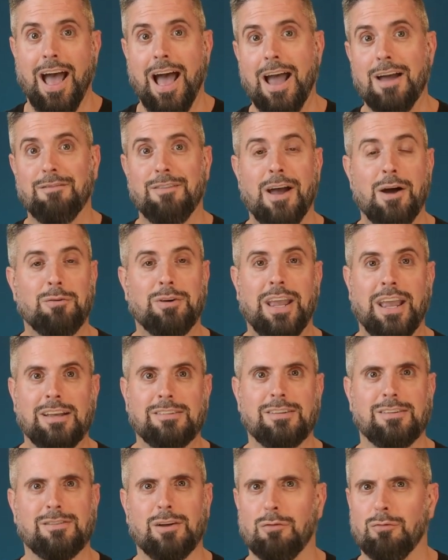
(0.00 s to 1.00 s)
I found
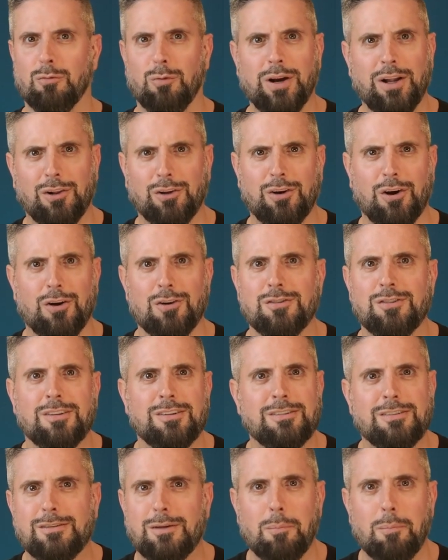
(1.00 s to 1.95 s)
cases of real curses,